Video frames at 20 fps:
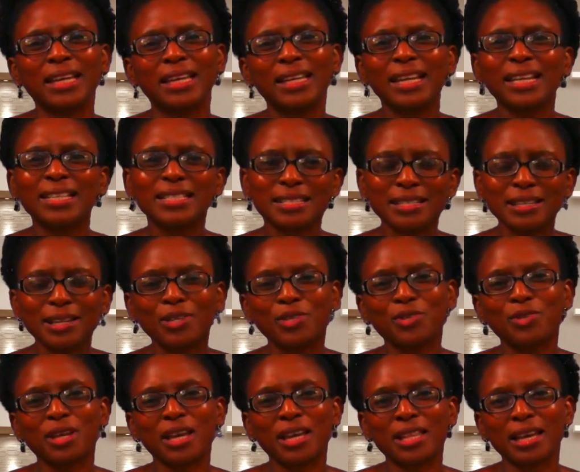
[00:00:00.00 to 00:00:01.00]
Let's learn
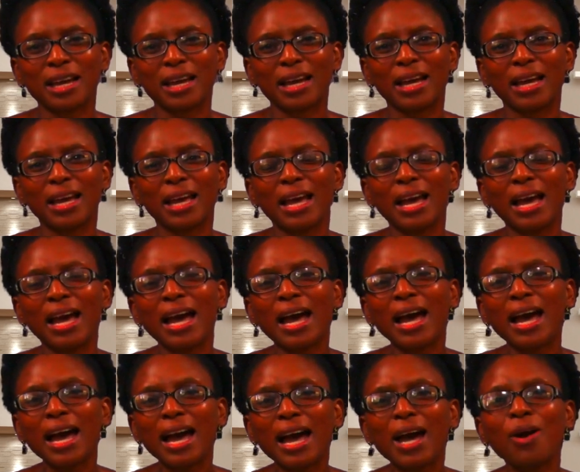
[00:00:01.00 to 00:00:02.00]
together
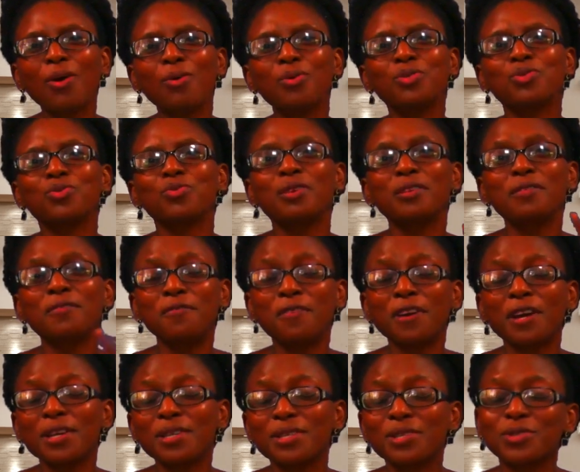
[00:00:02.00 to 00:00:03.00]
how to
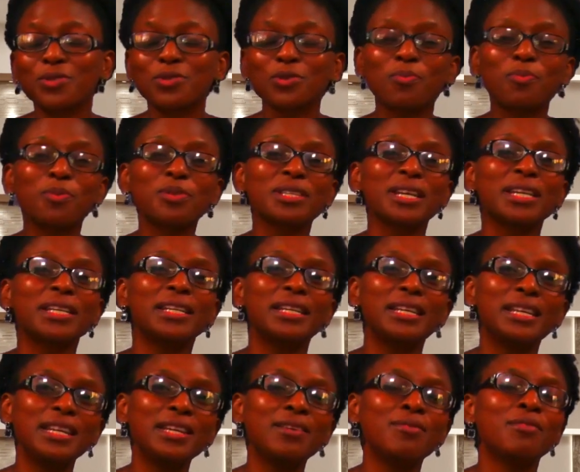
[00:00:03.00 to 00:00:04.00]
reverse
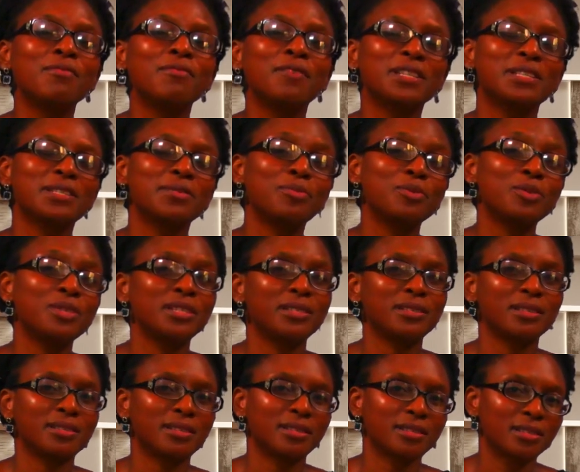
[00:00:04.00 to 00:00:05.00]
supposedly irreversible
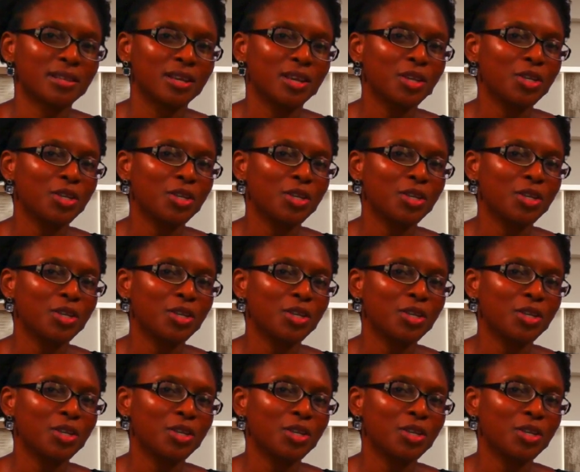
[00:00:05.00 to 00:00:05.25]
diseases